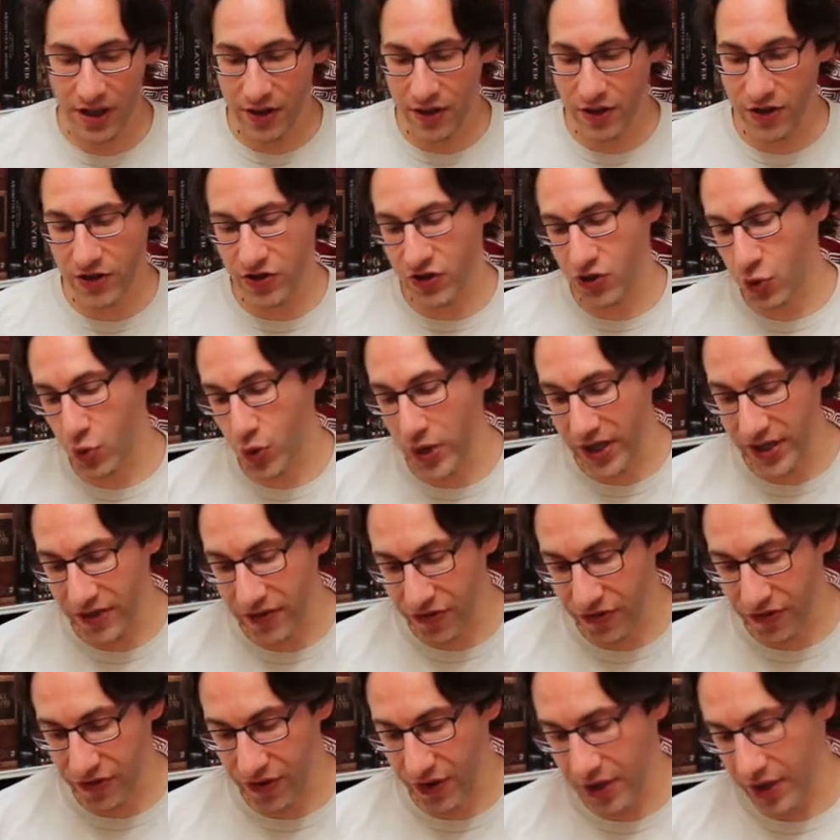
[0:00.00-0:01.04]
The
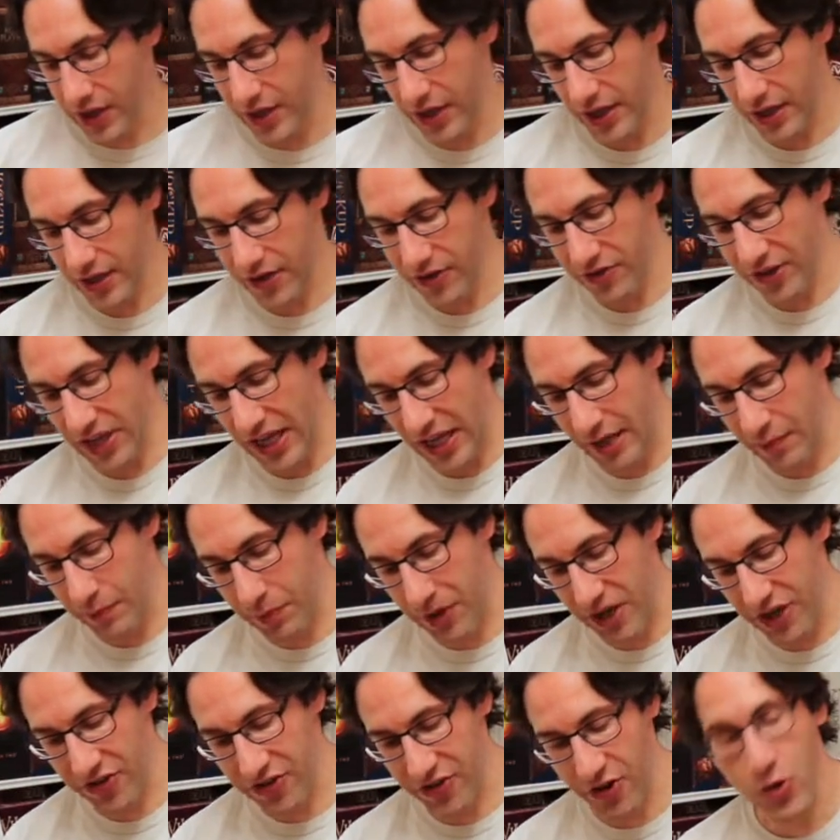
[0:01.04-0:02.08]
twist is that
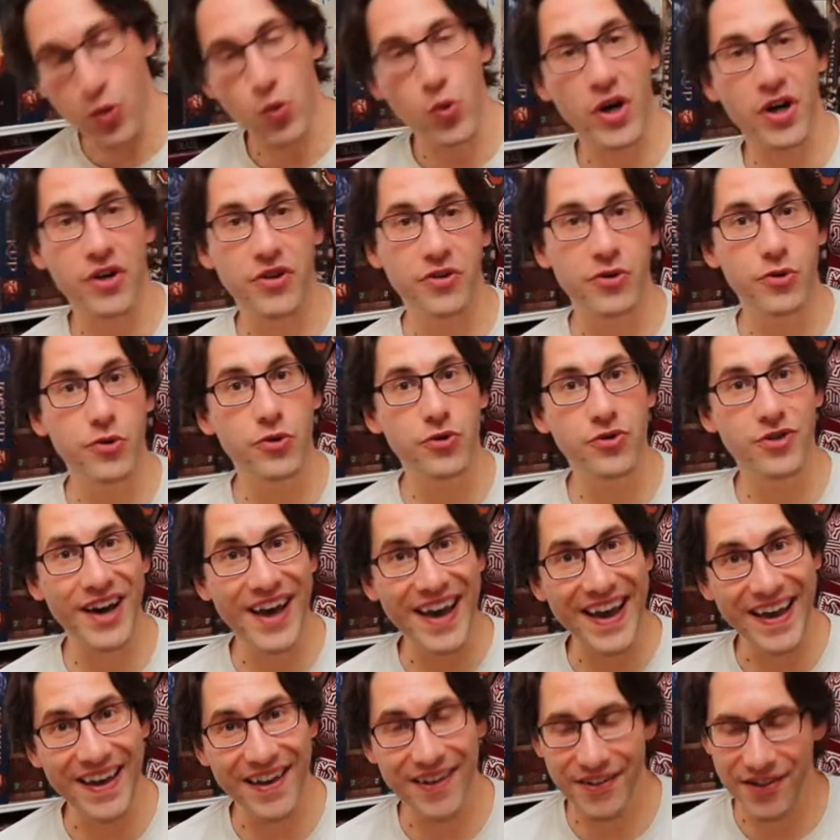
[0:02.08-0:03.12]
based on where you
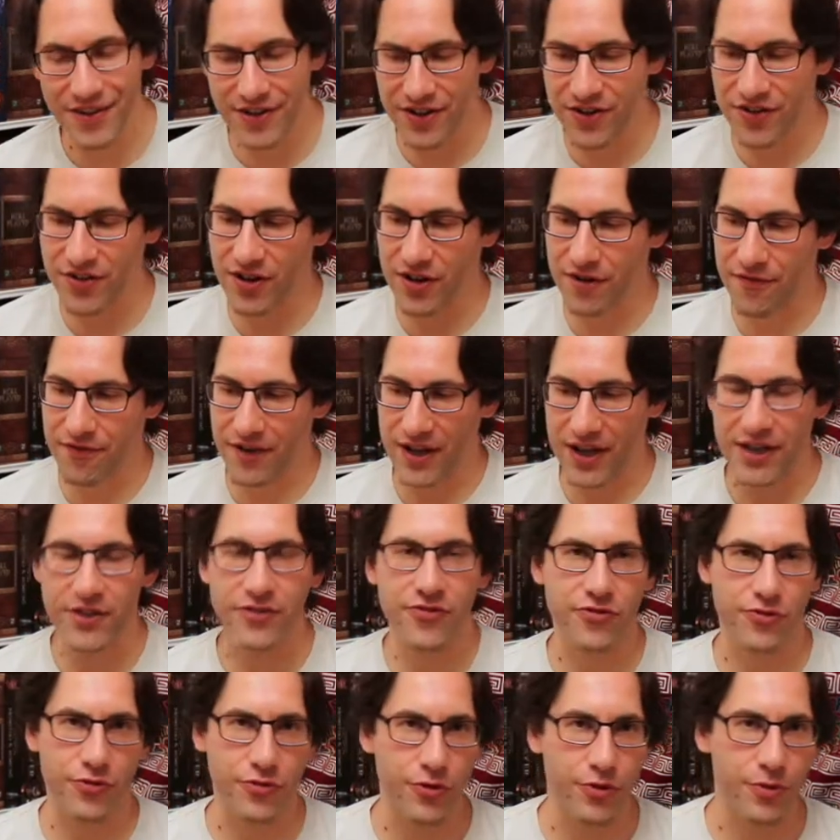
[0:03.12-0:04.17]
land, and it's an
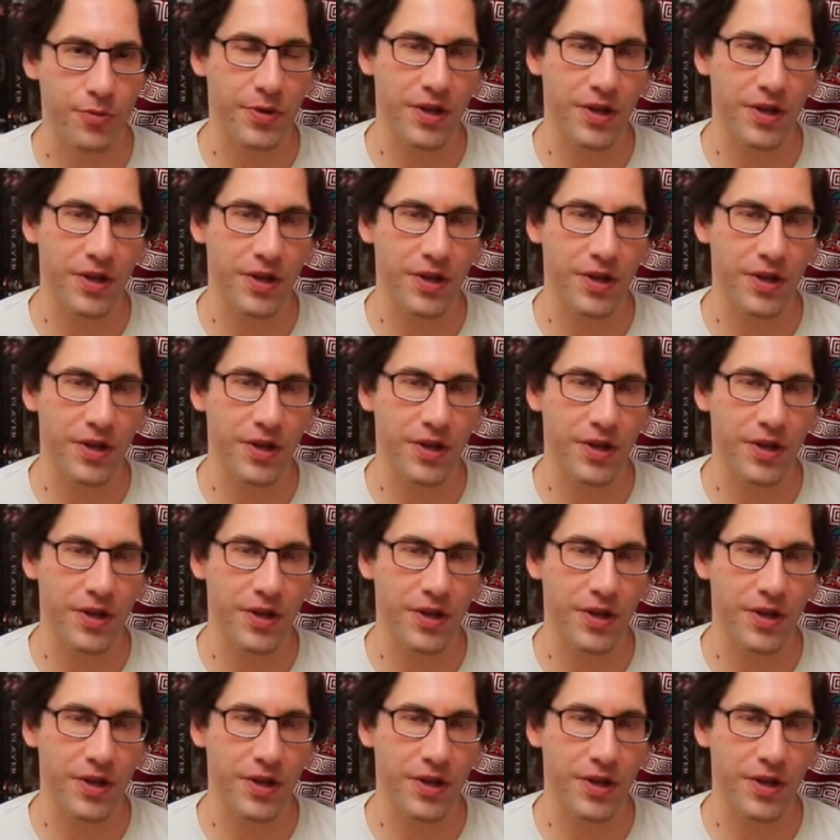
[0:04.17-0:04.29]
advanced rule,